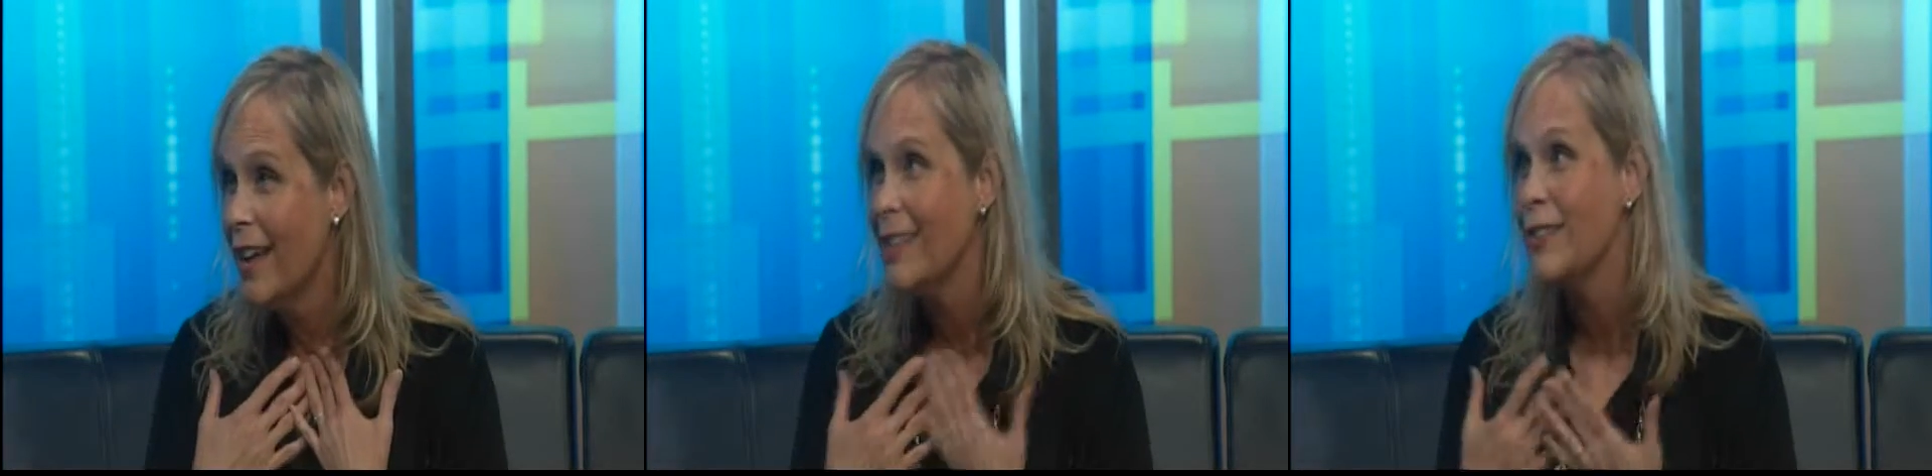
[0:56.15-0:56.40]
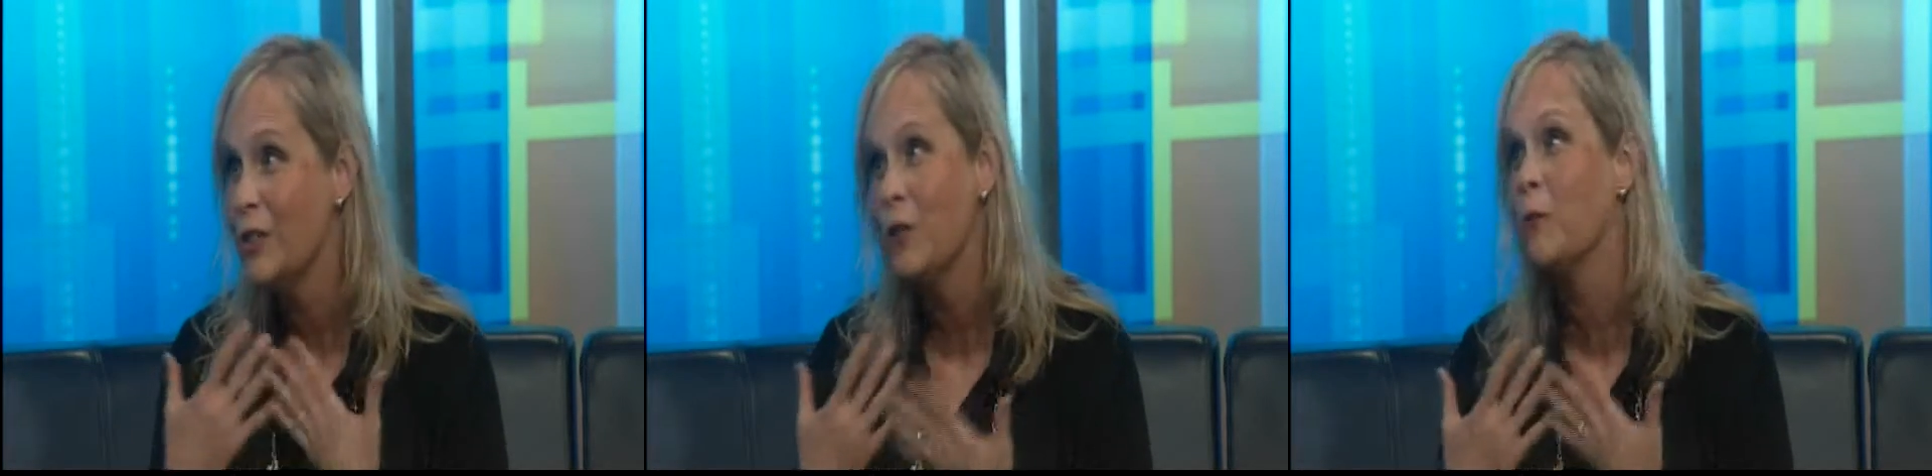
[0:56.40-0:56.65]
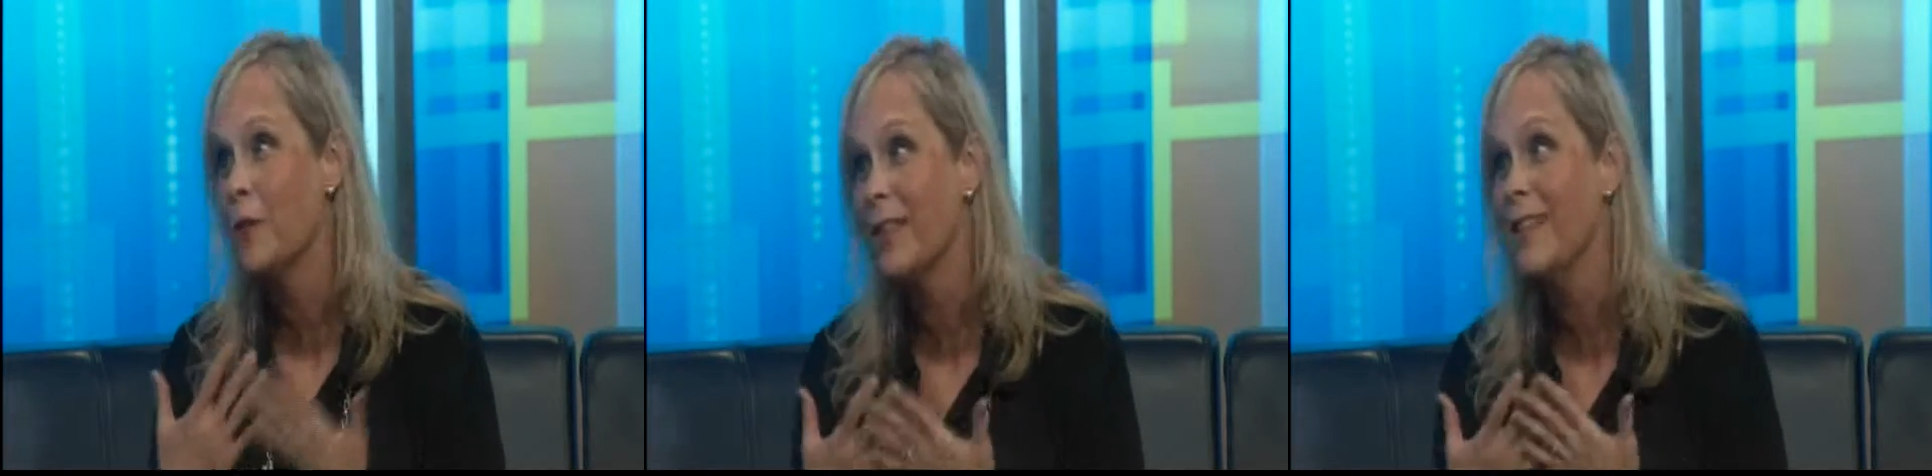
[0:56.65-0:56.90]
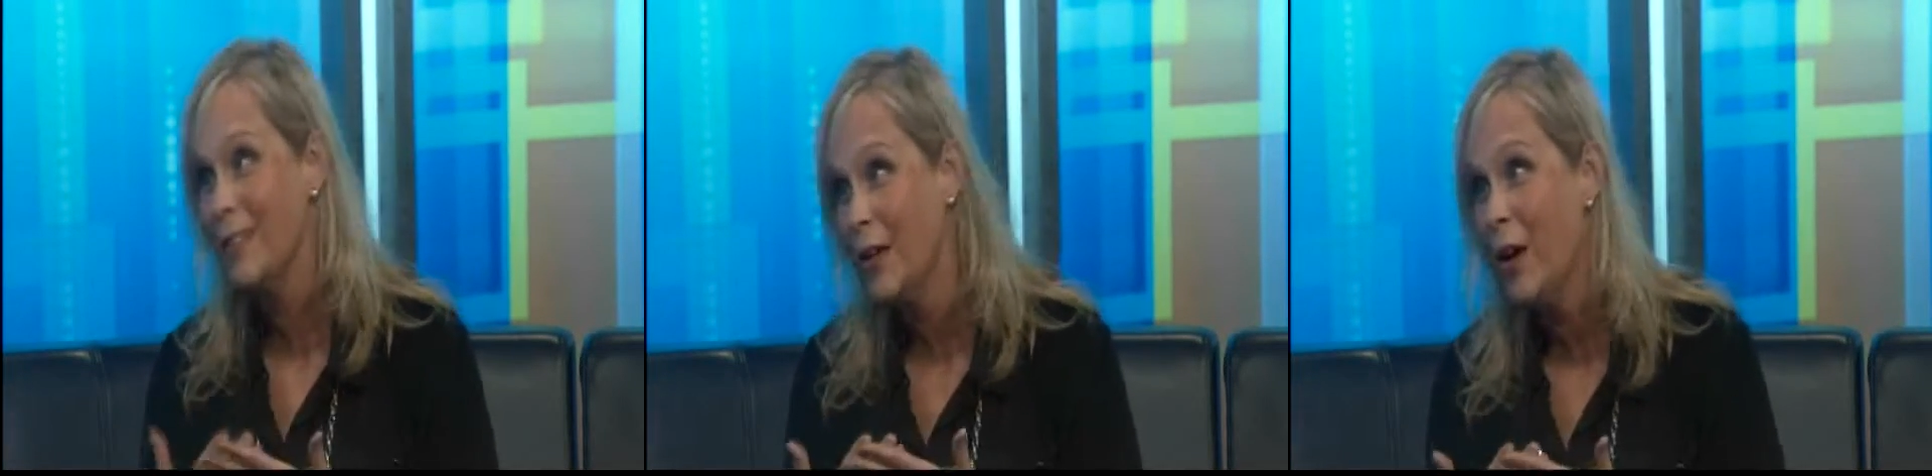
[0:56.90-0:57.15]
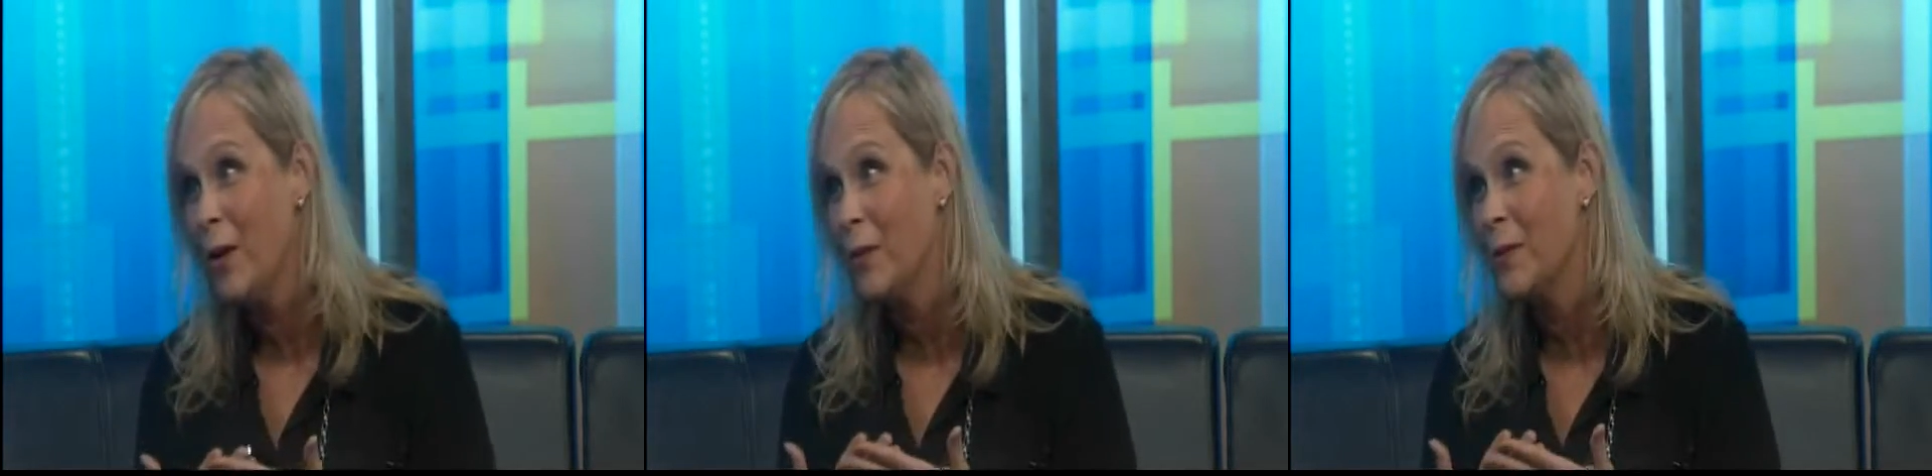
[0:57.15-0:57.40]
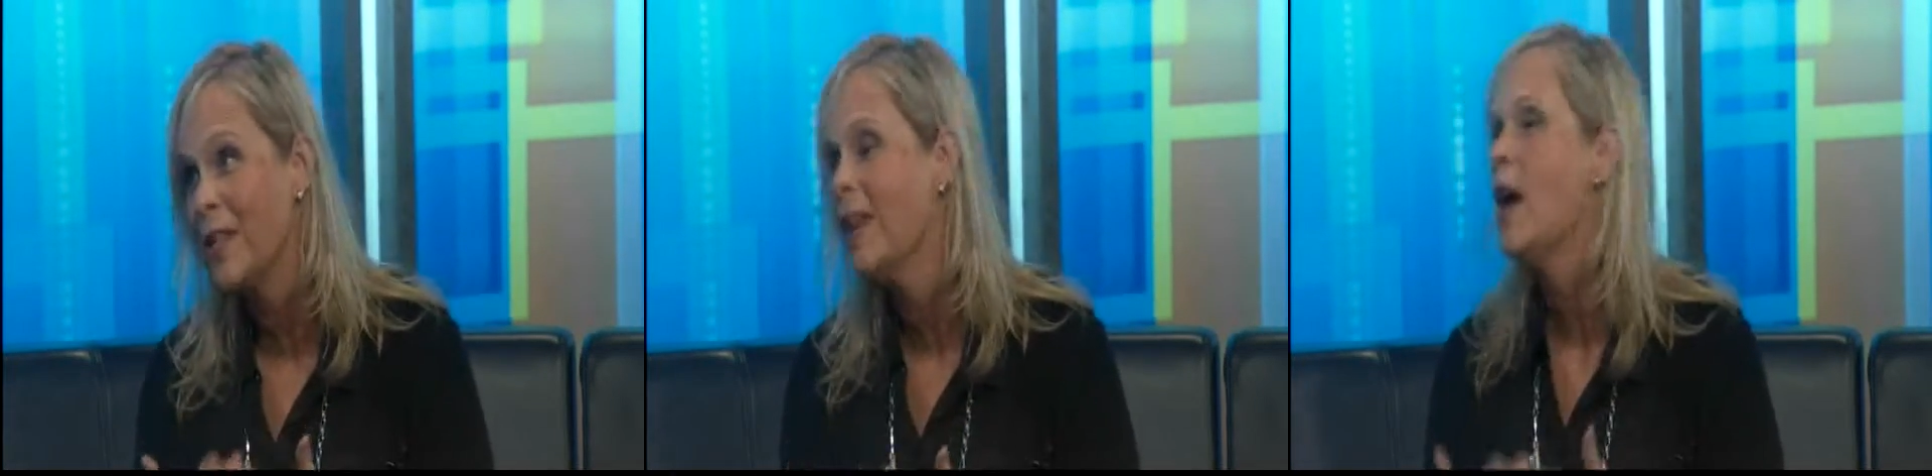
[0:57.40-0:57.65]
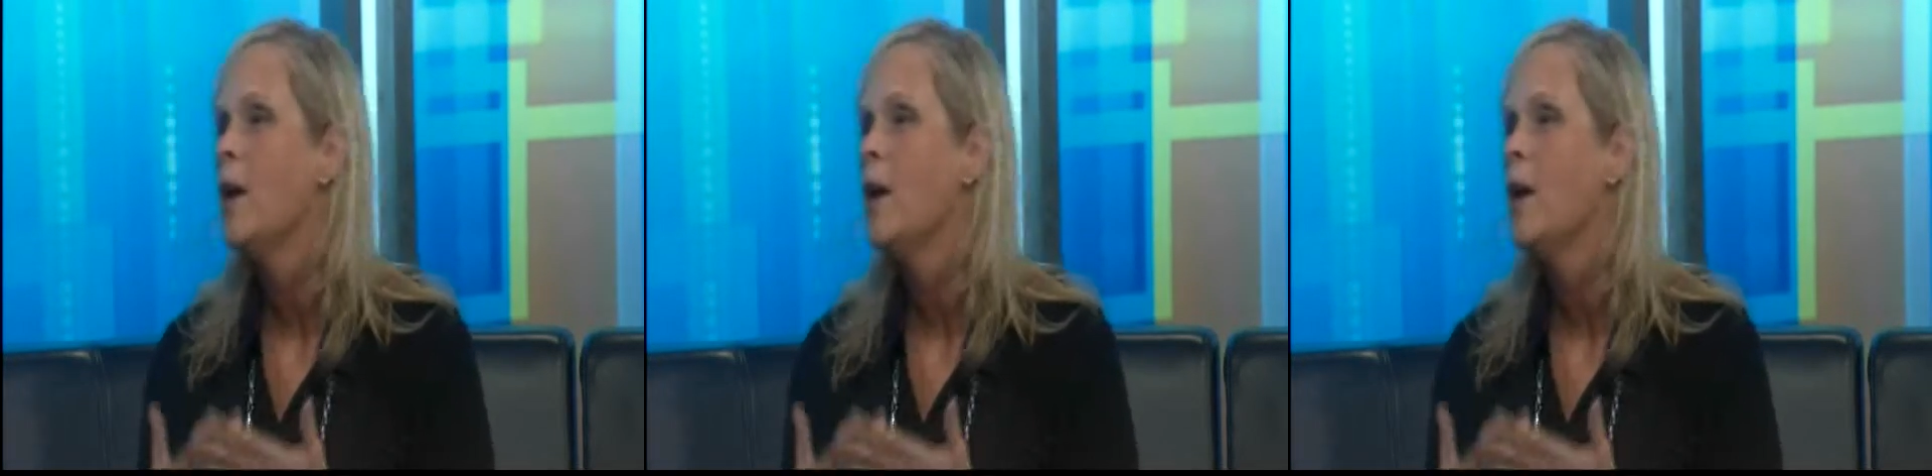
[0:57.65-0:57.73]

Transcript: and still really don't.